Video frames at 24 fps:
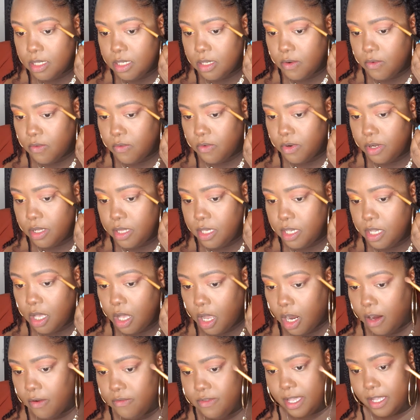to really
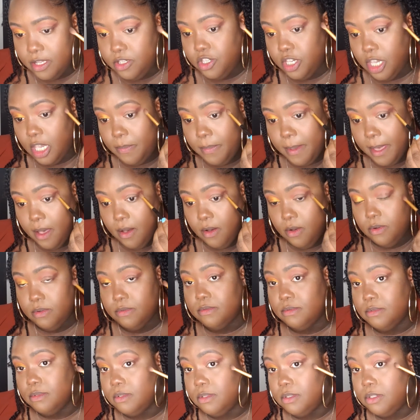carve that shape out.
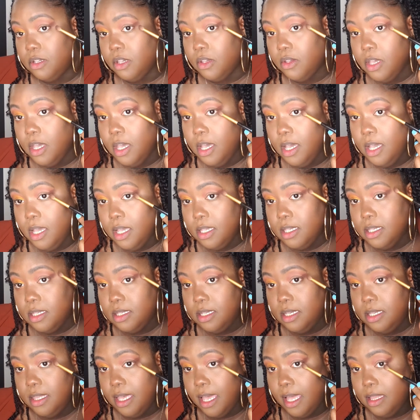So
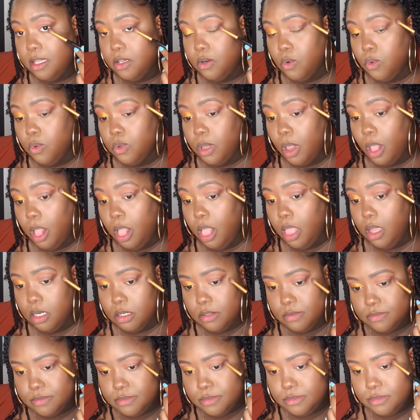see that little loop?
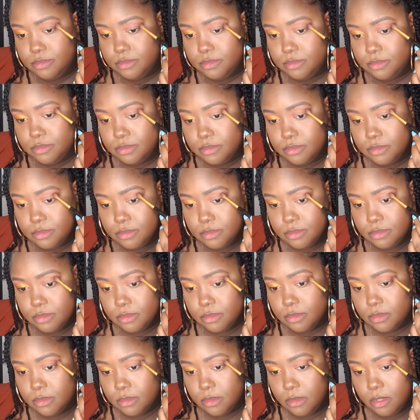
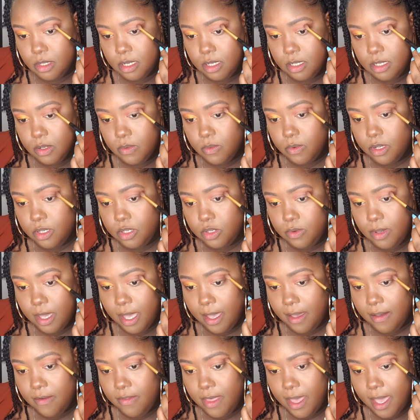And then once you
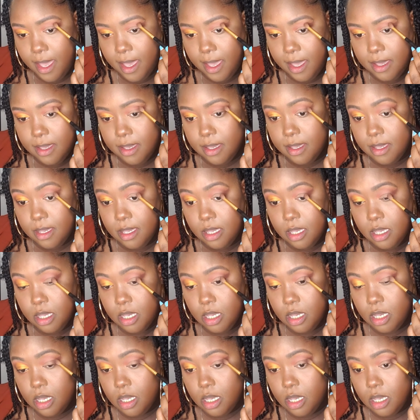have that,
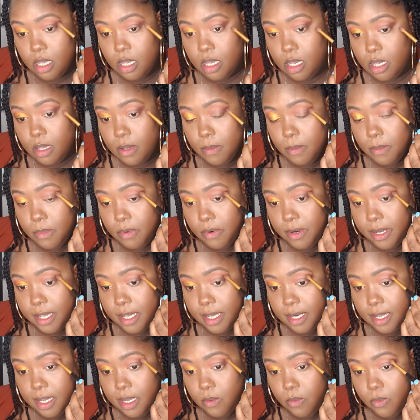bring
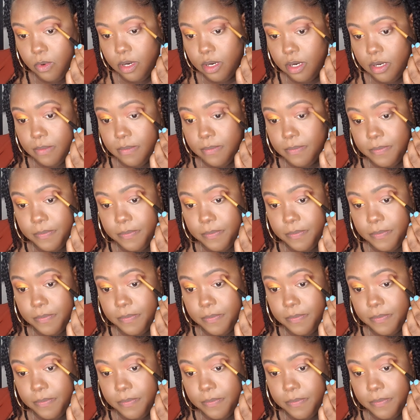it inward.